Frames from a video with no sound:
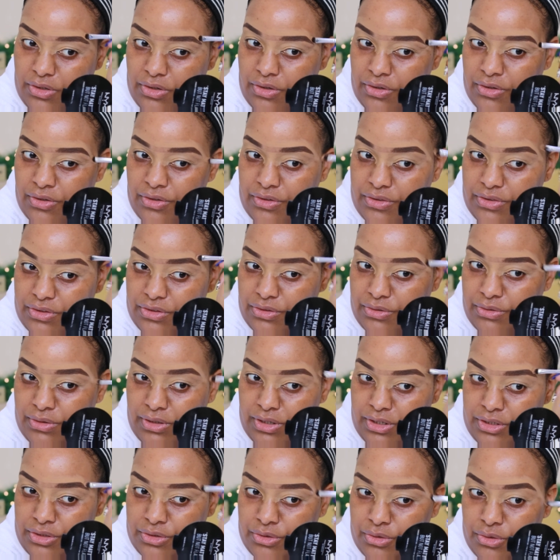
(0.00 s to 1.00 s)
earth. You
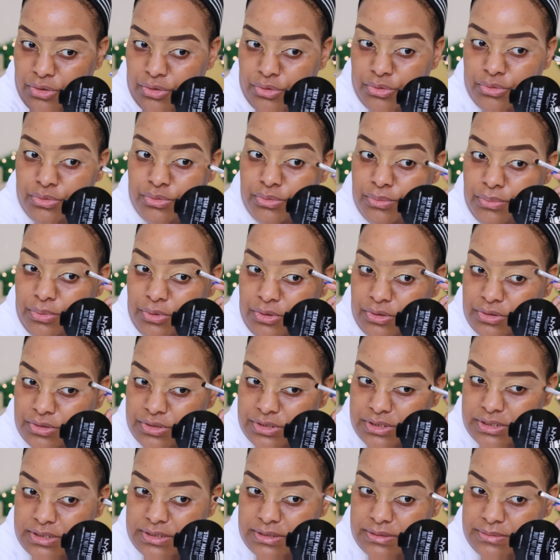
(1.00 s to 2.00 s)
are your own
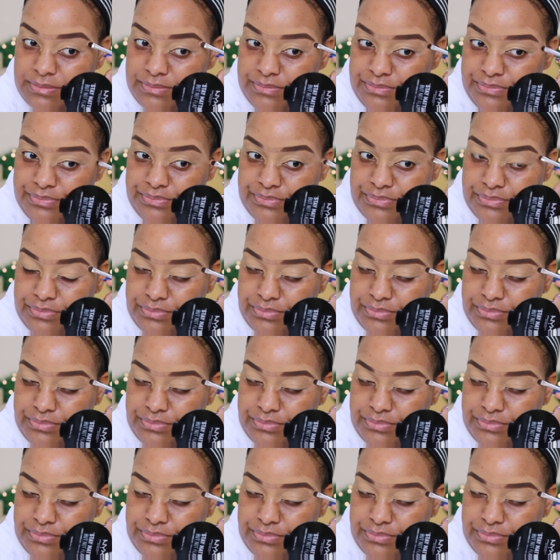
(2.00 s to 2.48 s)
person,